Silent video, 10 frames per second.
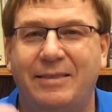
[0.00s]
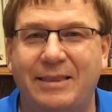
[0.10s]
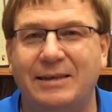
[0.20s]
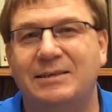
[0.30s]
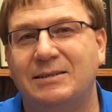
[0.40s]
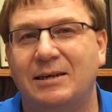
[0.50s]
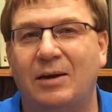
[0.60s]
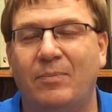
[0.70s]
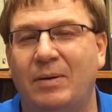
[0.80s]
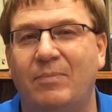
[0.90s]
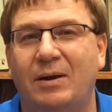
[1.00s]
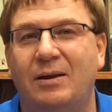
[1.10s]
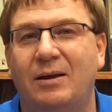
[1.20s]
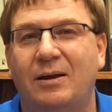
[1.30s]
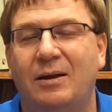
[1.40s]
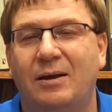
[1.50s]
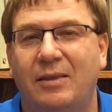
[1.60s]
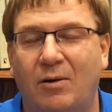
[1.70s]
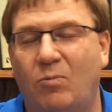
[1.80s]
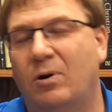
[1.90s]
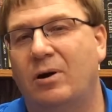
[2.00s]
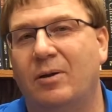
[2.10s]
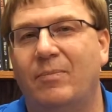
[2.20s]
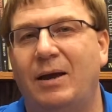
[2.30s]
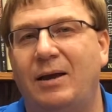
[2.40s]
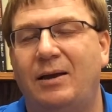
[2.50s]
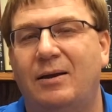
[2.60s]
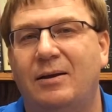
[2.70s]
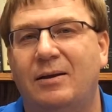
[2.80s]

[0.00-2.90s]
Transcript: This is a commitment that we're going to make.